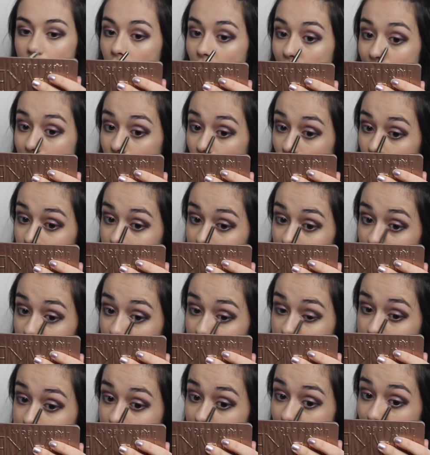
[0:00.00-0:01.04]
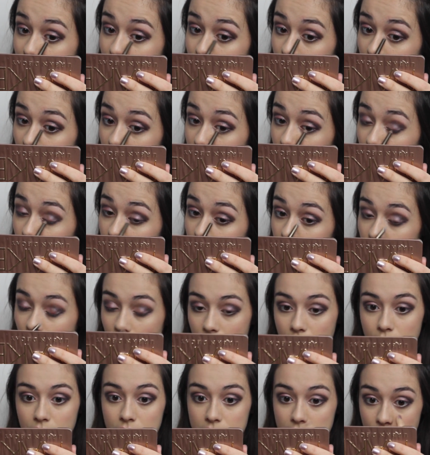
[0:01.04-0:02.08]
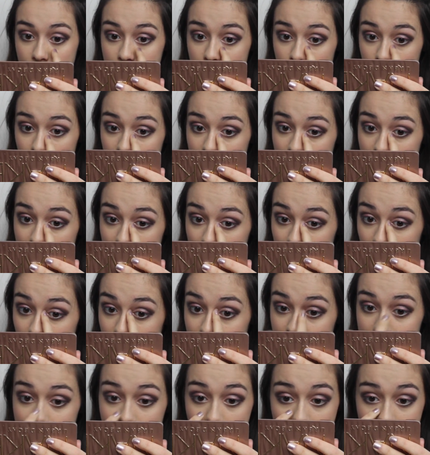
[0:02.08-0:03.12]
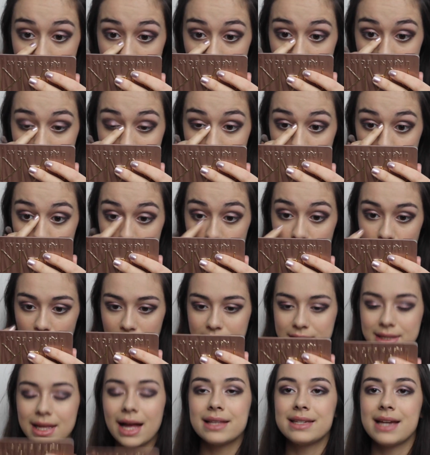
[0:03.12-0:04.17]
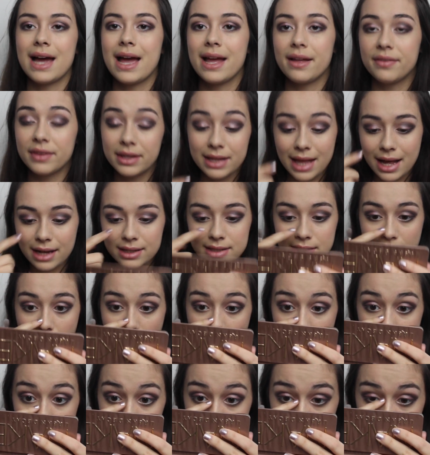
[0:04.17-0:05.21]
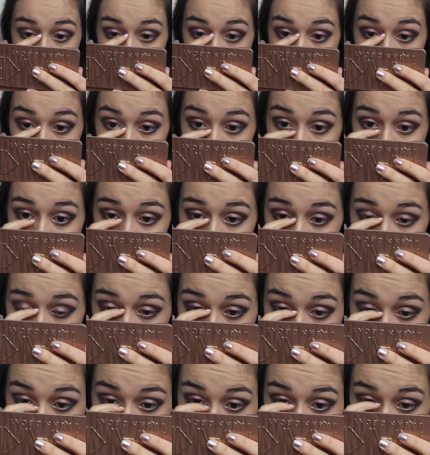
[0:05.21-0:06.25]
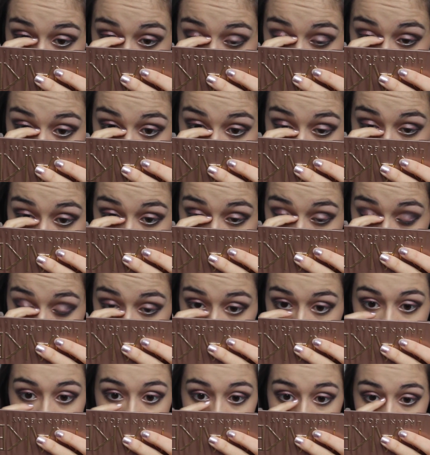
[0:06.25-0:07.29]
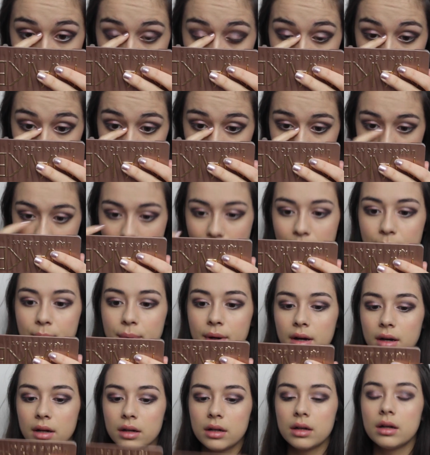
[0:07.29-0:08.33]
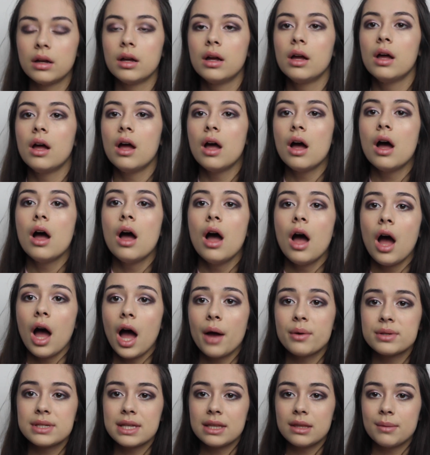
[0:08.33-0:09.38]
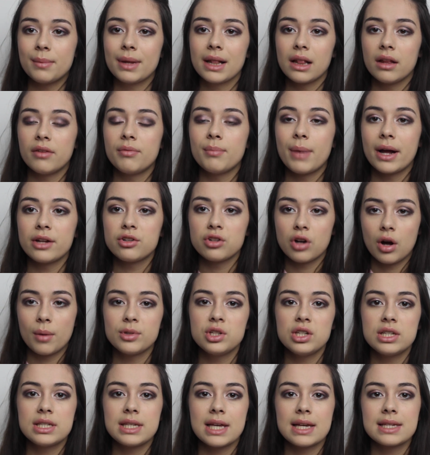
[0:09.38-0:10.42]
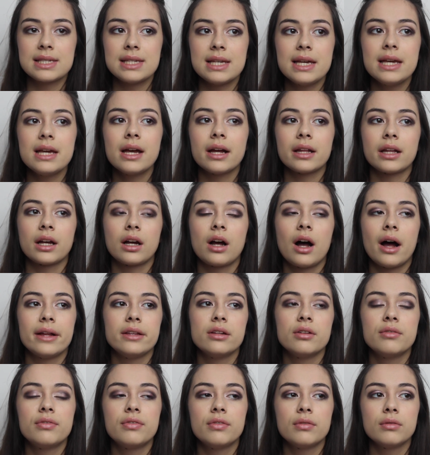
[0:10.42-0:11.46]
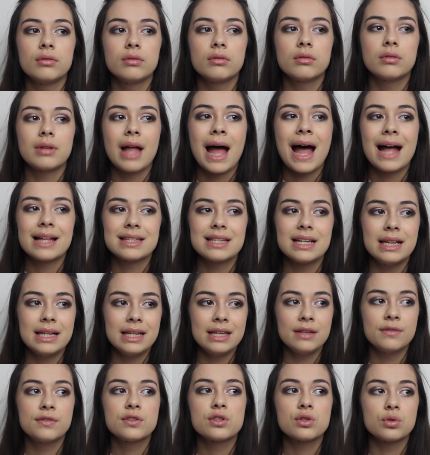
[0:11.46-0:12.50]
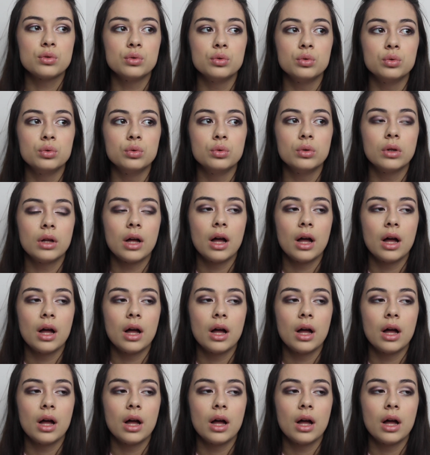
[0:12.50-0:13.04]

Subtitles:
I got tickets then, but I couldn't go because I was really ill on the day. Like literally just that day, and the next day I felt so much better. And the day before I'd felt okay, but I was in the middle of my drama GCSE and I kind of had to leave school